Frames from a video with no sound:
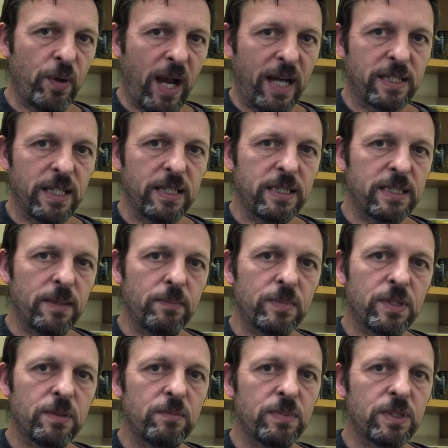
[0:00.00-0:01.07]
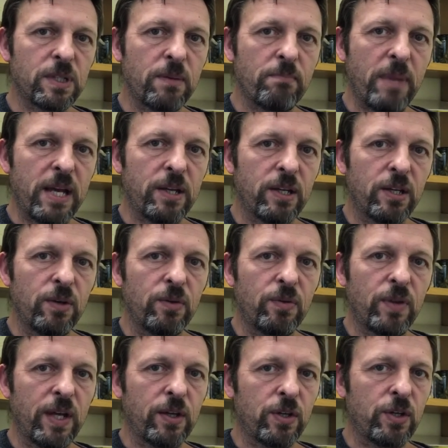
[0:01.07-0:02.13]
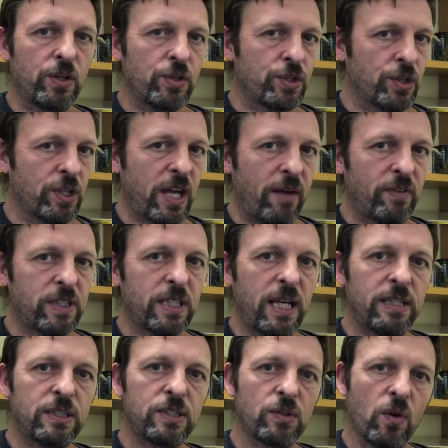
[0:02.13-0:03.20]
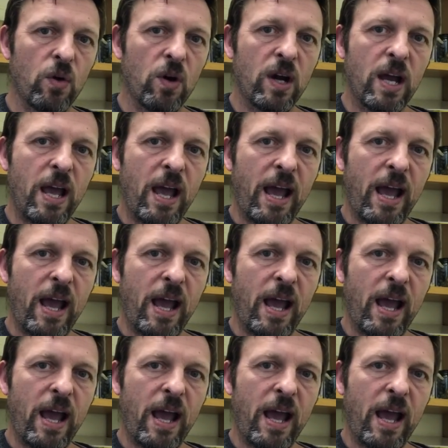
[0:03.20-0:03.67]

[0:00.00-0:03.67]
had any symptoms that make you think you should have a test, or